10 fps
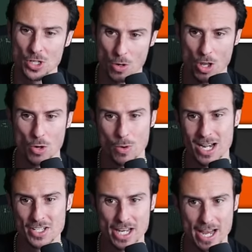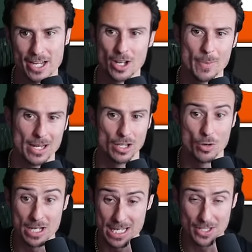You know, otherwise they, it could have been a
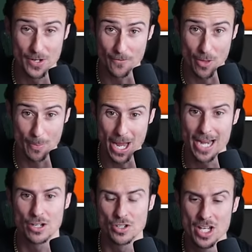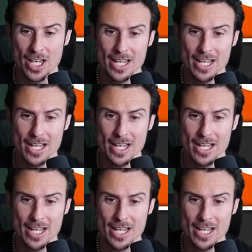little easier for the Packers.